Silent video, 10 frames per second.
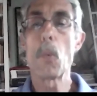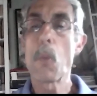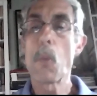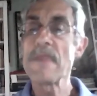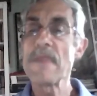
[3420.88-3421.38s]

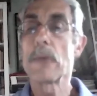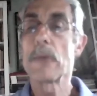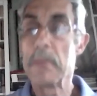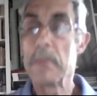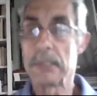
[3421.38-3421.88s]
when they
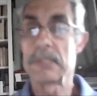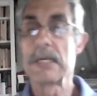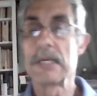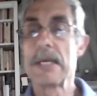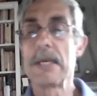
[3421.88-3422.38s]
were built,
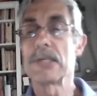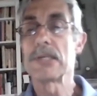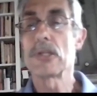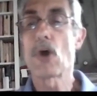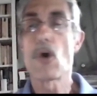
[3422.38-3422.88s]
is that
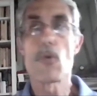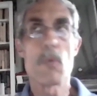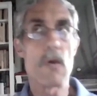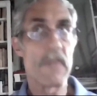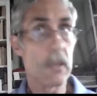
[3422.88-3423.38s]

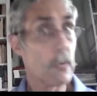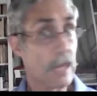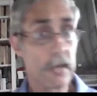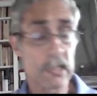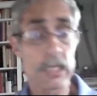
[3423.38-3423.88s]
I think
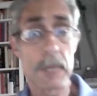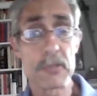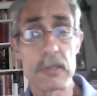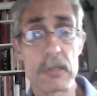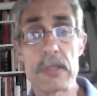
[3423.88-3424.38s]
without
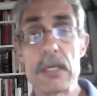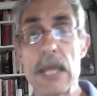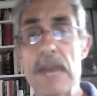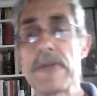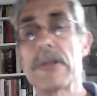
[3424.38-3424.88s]
exception, the
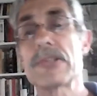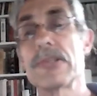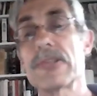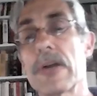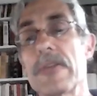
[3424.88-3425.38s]
efforts to
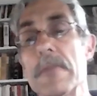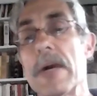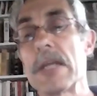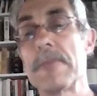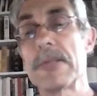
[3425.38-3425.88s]
start the
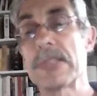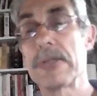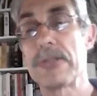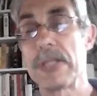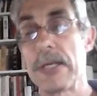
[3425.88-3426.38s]
monument
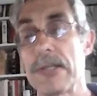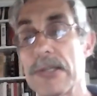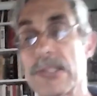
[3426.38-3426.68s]
associations